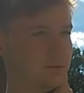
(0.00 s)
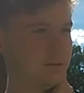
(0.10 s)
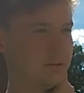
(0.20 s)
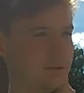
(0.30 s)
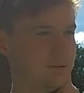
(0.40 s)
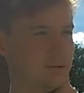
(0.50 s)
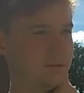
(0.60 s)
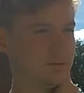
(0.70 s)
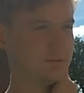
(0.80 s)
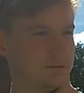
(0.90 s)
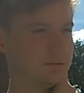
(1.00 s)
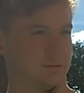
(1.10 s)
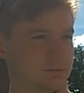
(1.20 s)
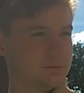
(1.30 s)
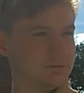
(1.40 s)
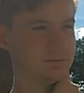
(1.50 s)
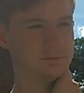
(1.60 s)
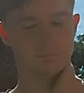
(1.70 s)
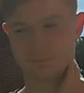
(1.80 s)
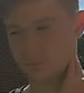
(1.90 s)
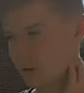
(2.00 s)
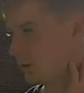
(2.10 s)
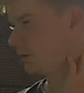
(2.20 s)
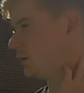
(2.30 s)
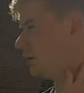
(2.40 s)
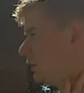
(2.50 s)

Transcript: down in, any minute. Okay?